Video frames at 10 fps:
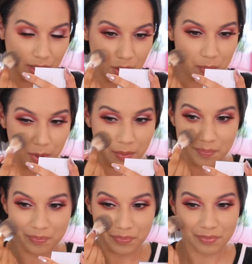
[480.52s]
that up
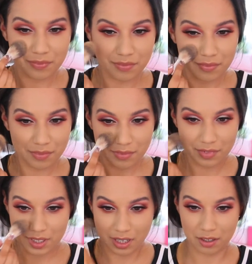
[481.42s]

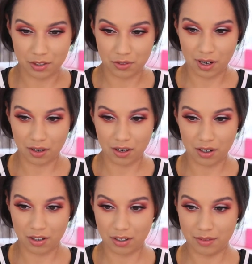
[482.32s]
to get a stronger
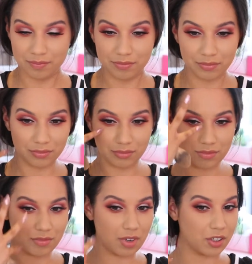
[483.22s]
colour.
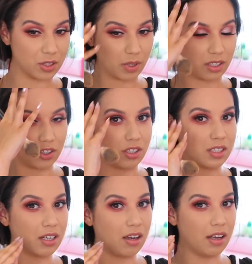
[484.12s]
I just wanted to
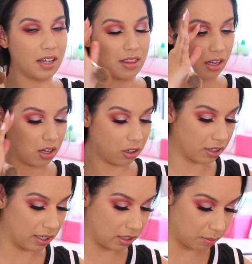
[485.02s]
just tie in that
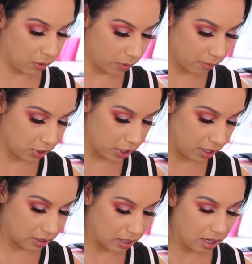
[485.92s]
colour a little bit with my
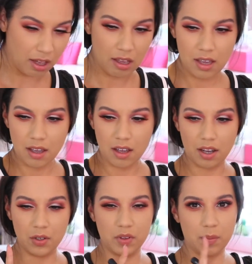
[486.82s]
cheeks.
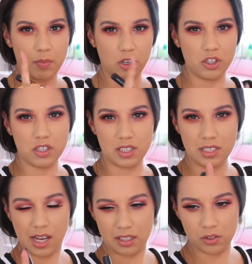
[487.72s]
I know that blush doesn't
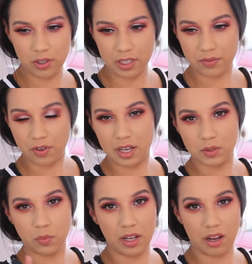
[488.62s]
tend to transfer
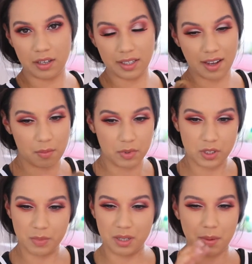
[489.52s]
as well on camera, so
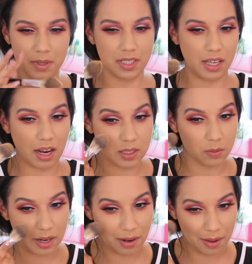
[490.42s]
you might be able to see it as
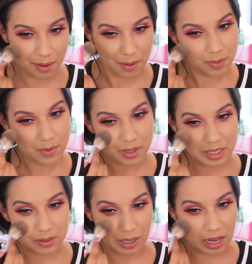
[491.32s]
well.
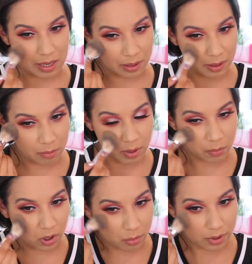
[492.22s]
So I'll add a little bit
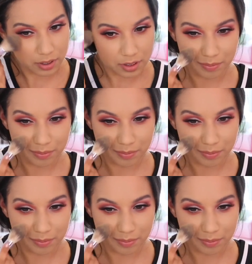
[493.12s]
more, but